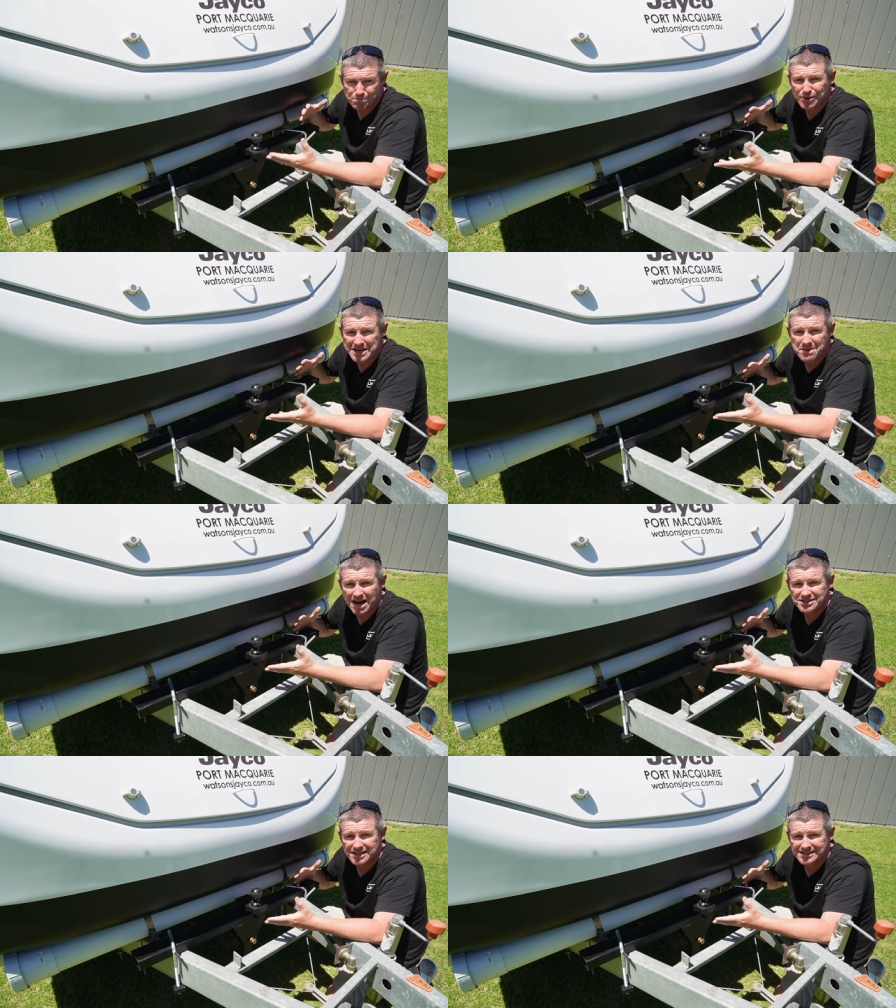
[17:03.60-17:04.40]
pretty
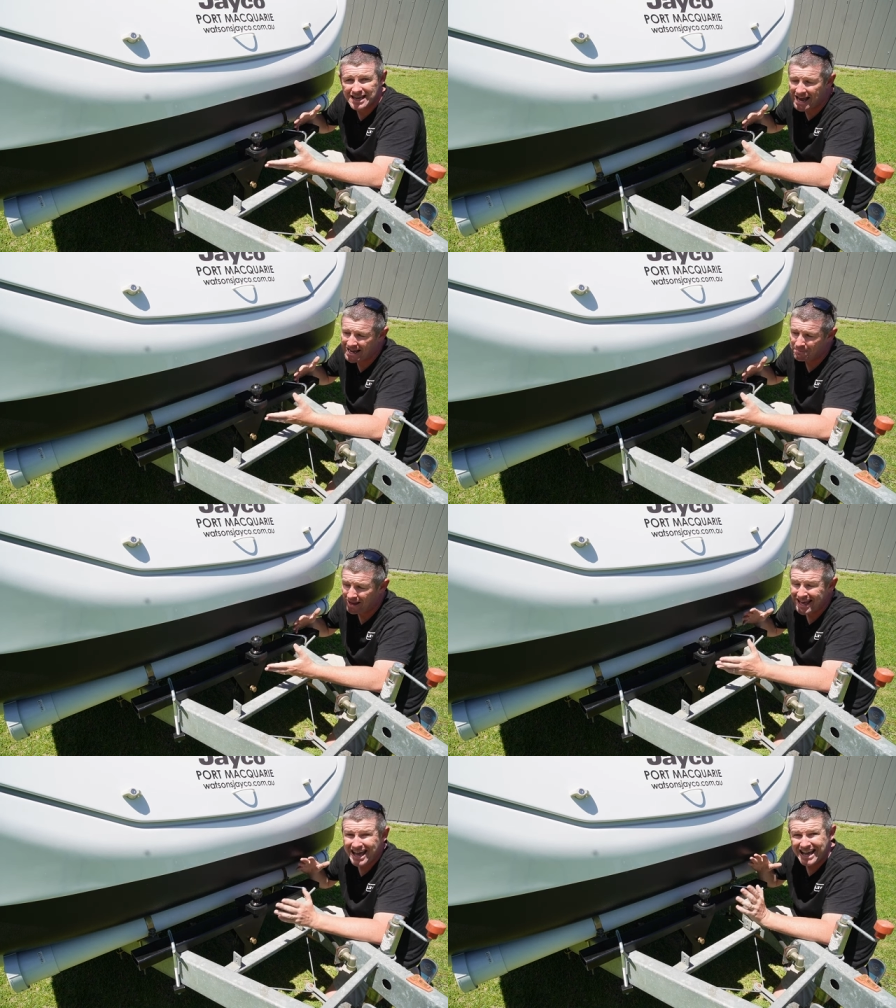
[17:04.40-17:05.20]
much the same.
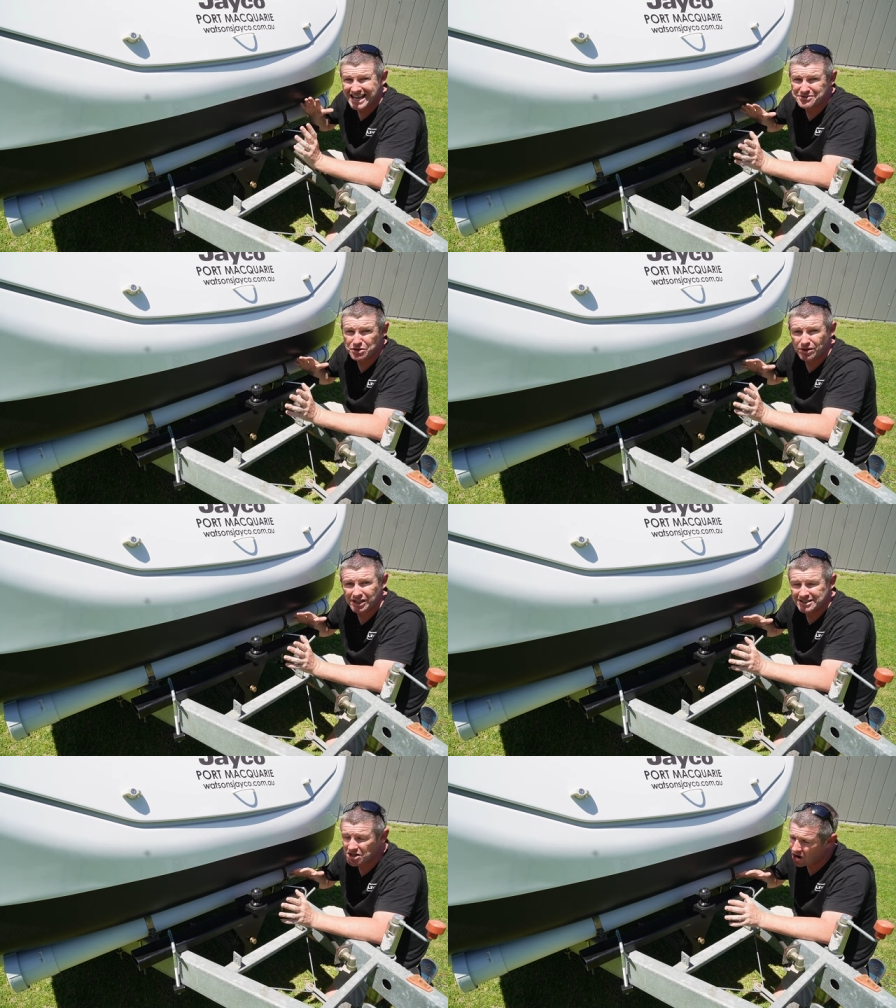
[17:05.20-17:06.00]
Keeps it
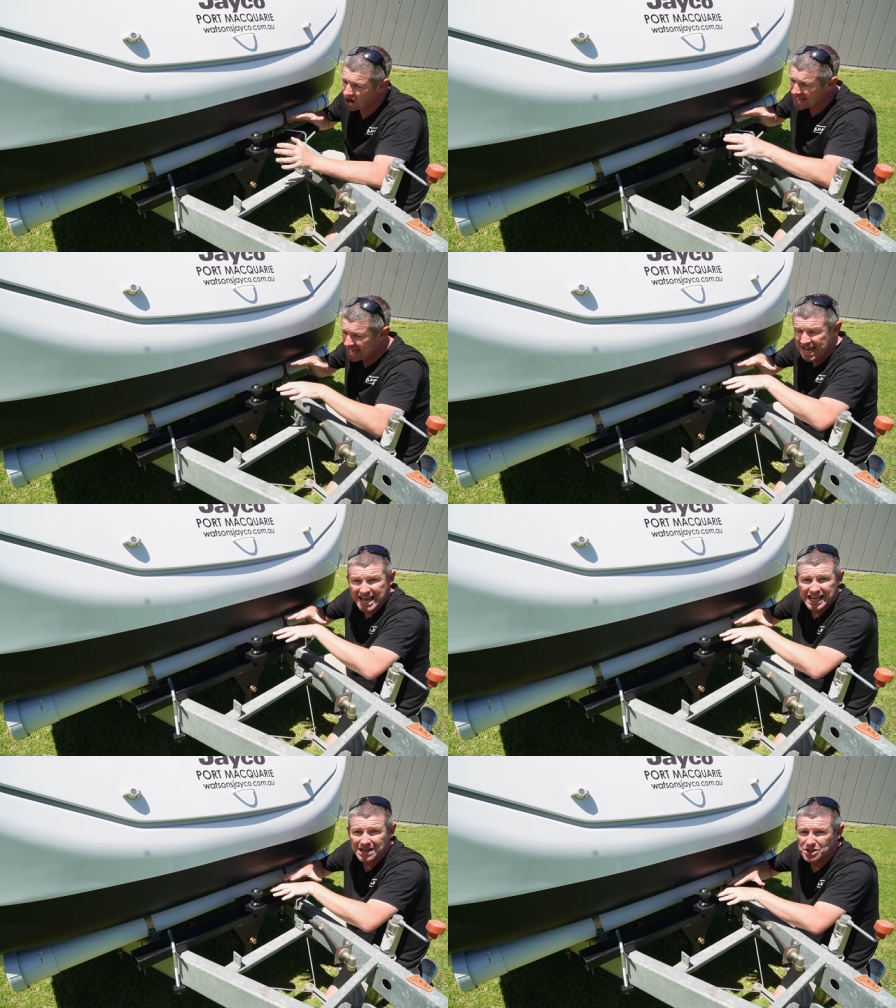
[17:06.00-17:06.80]
really tidy,
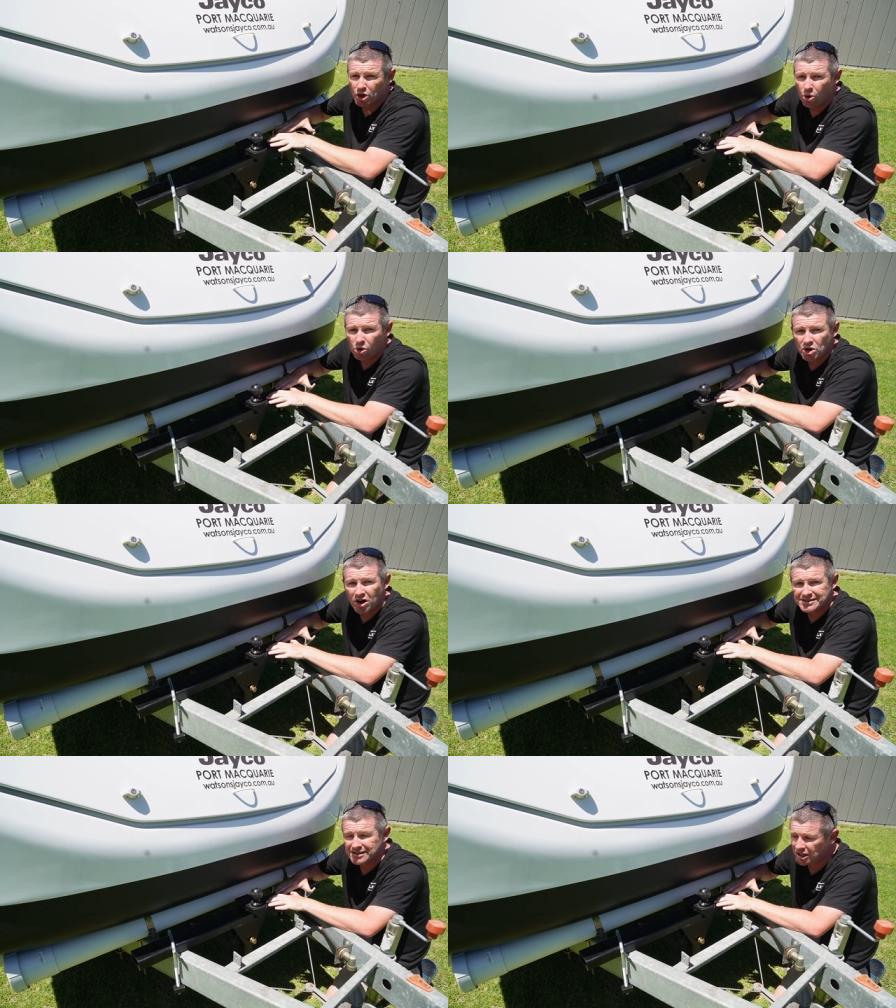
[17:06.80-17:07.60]
keeps it all
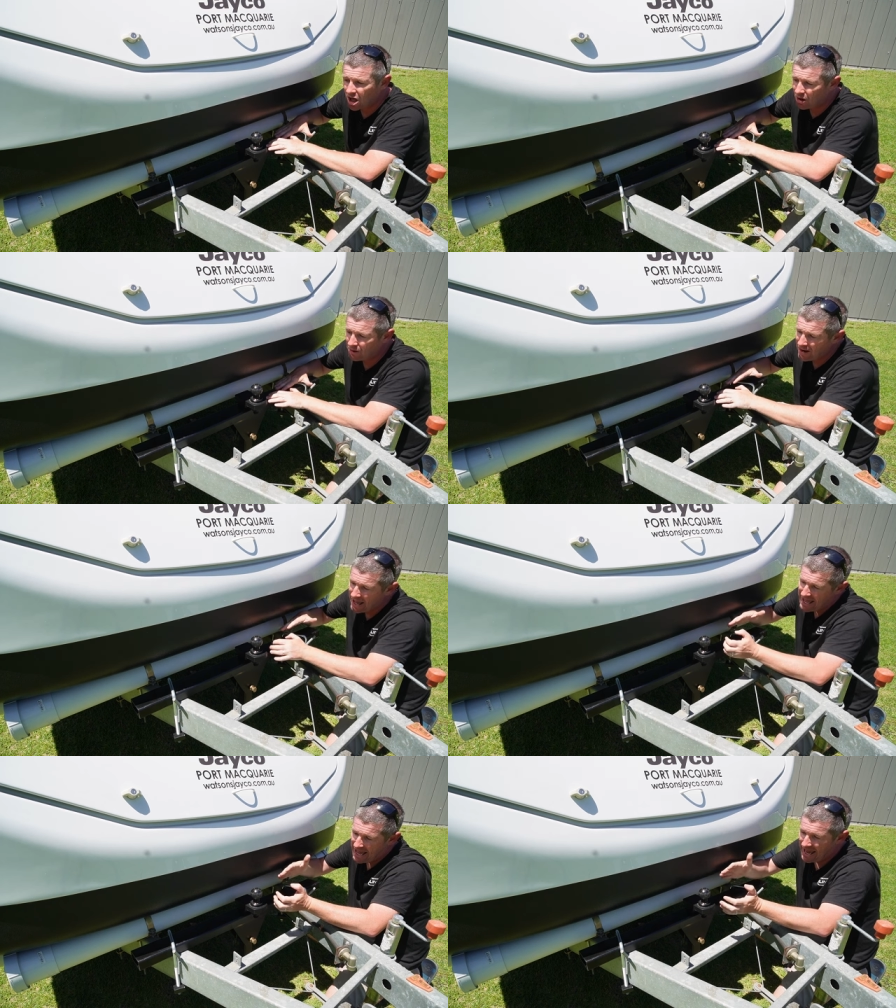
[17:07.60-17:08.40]
nice and low,
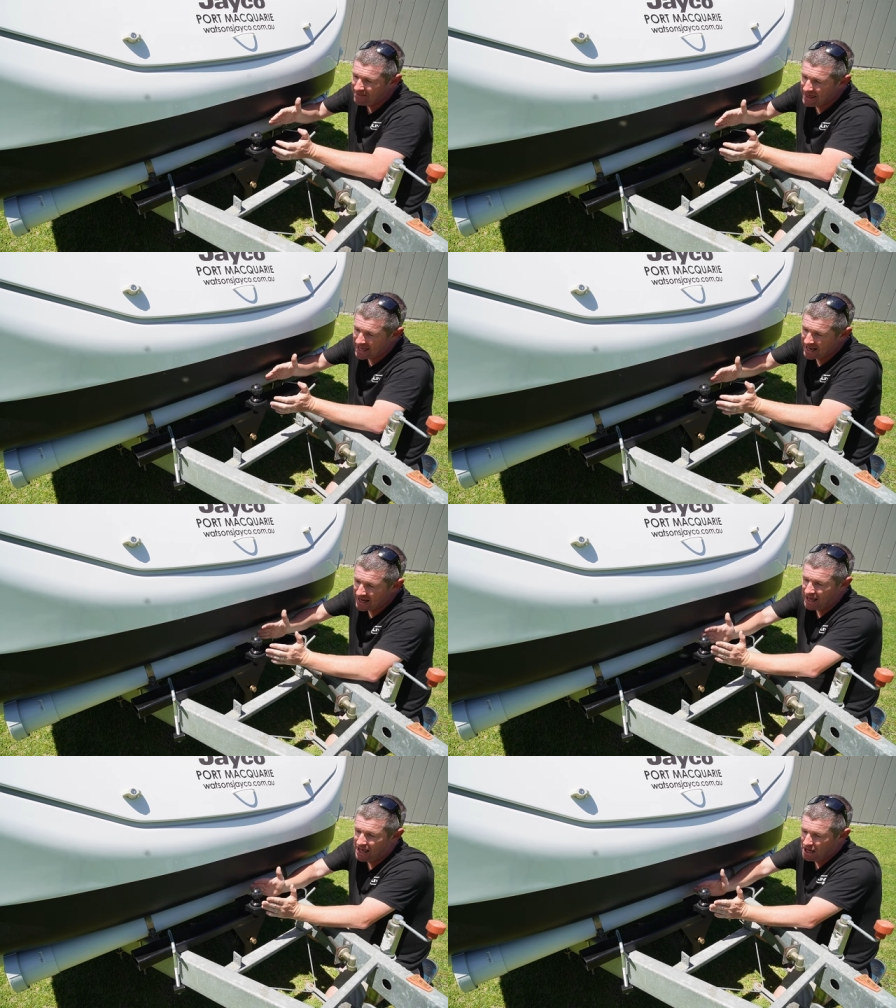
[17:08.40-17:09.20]
and
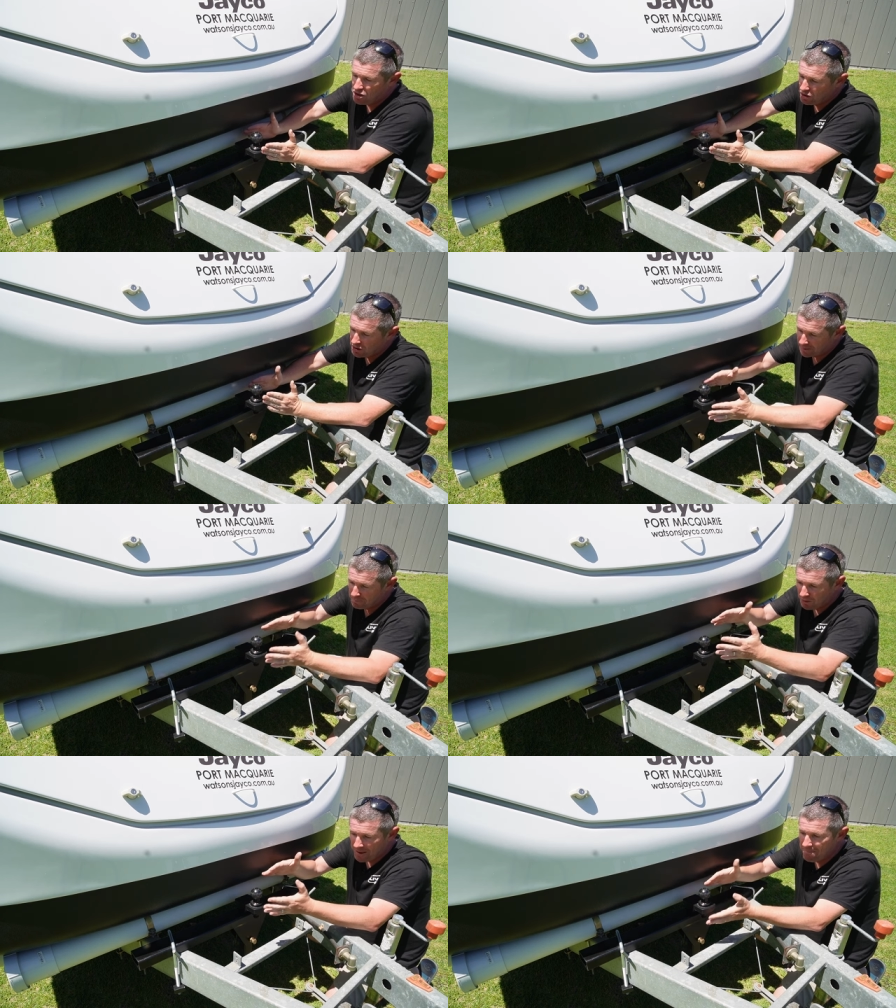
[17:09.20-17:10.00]
then you can
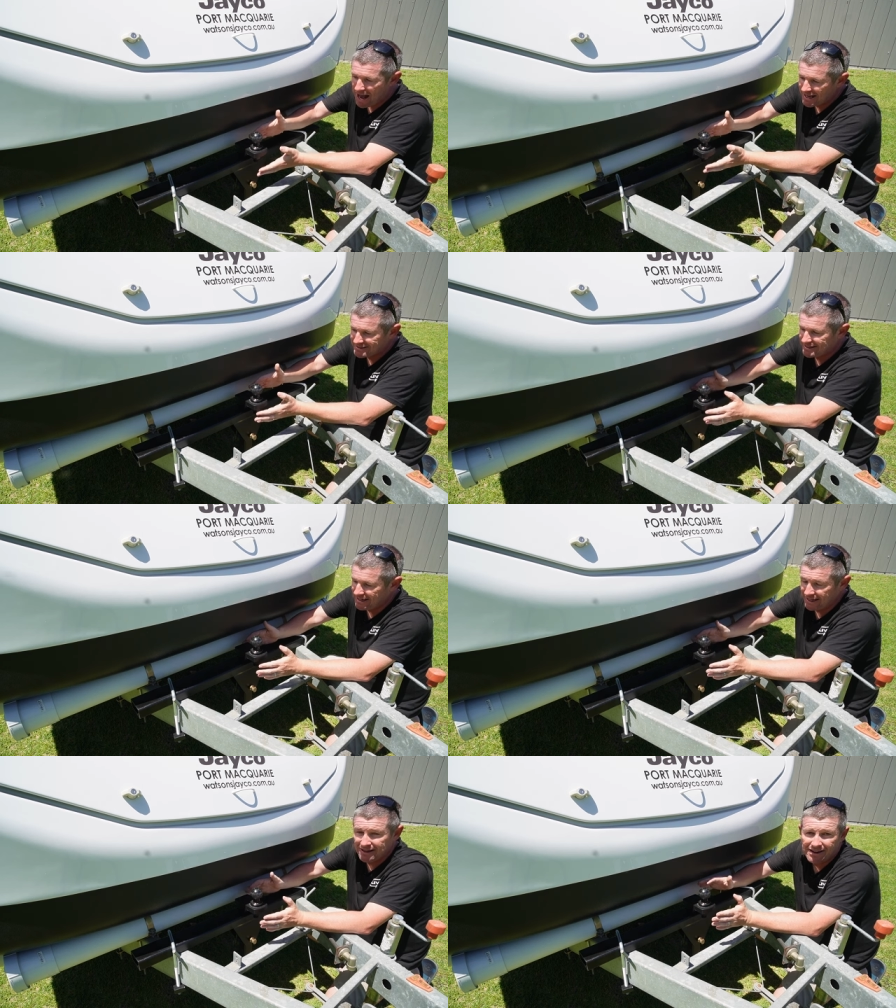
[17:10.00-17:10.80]
put the mast
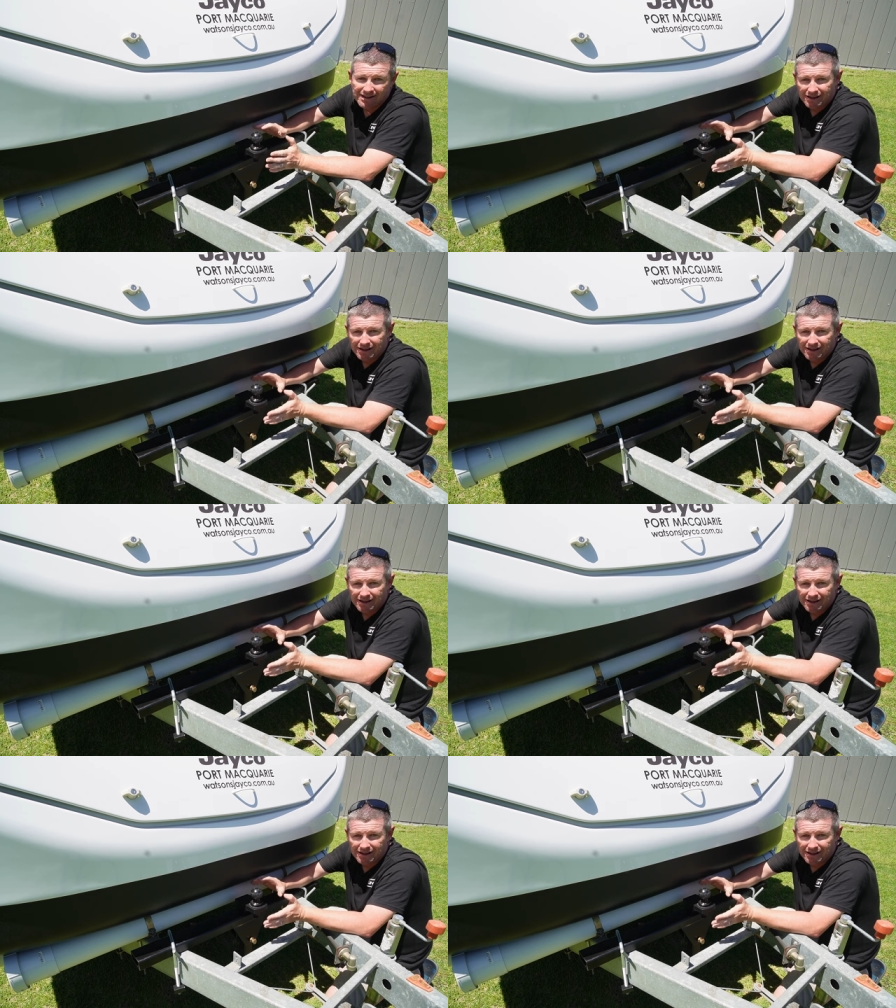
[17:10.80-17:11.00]
in.